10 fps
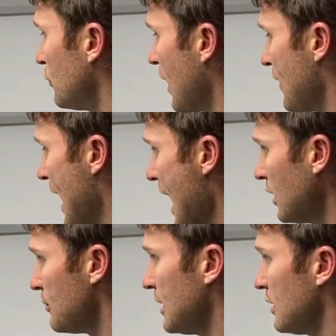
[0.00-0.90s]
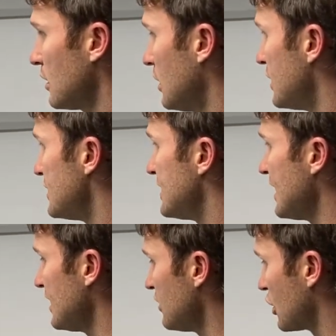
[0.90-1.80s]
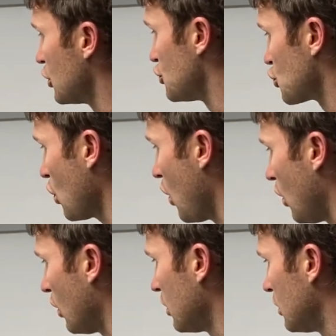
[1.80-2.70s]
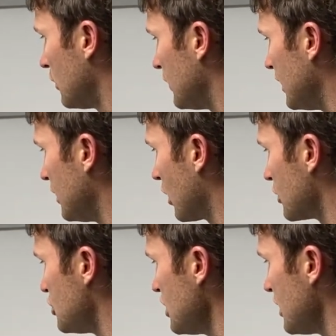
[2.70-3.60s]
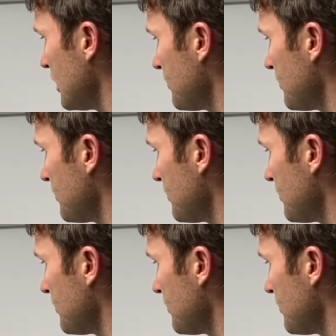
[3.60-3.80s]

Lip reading: the Elemnt sending the control, the ERG,